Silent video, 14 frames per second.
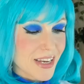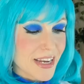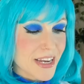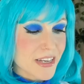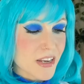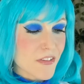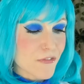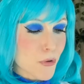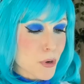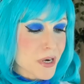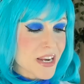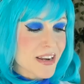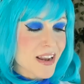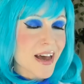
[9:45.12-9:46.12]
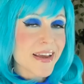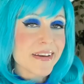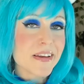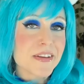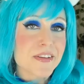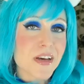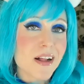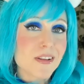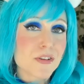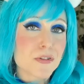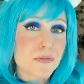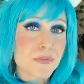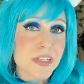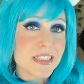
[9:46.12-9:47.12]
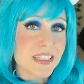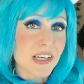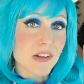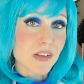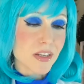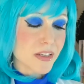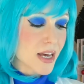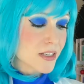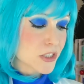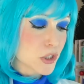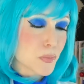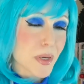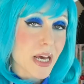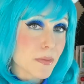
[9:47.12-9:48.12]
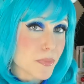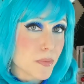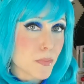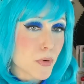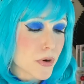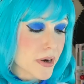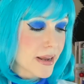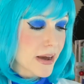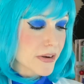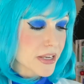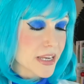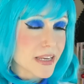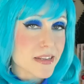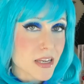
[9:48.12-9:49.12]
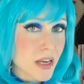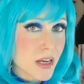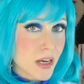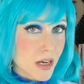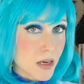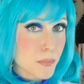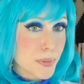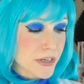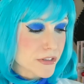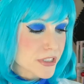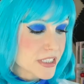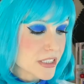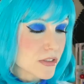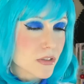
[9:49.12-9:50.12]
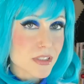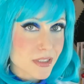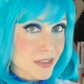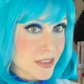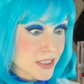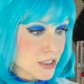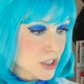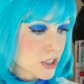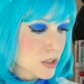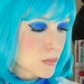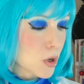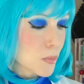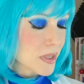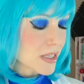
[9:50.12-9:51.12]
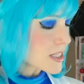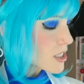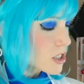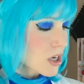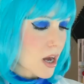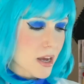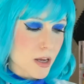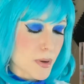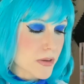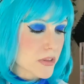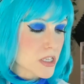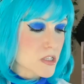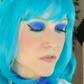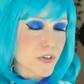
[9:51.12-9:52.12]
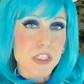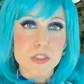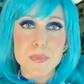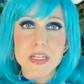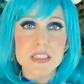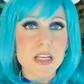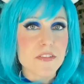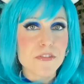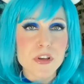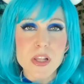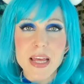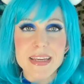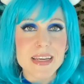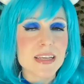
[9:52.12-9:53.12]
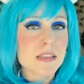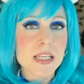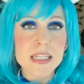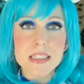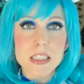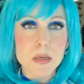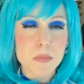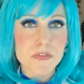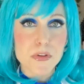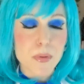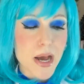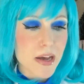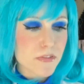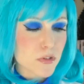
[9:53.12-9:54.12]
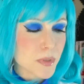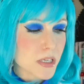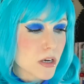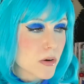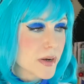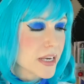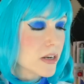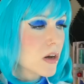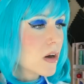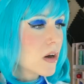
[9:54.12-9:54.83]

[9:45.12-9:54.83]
And a $49 retail. Not too bad, but more on how to get better deals in just a moment. Let's talk about this first, because I feel like at least some of you have to be going,